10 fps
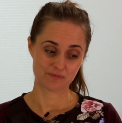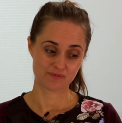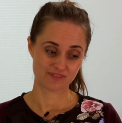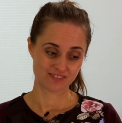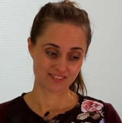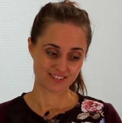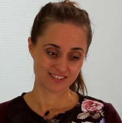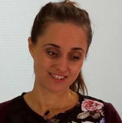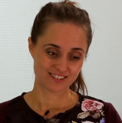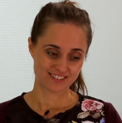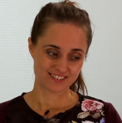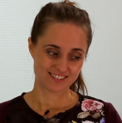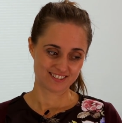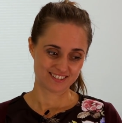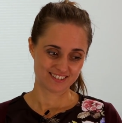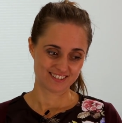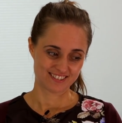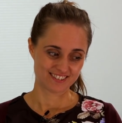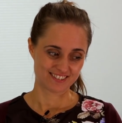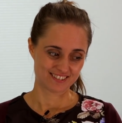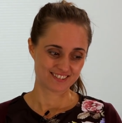Nobody speaks.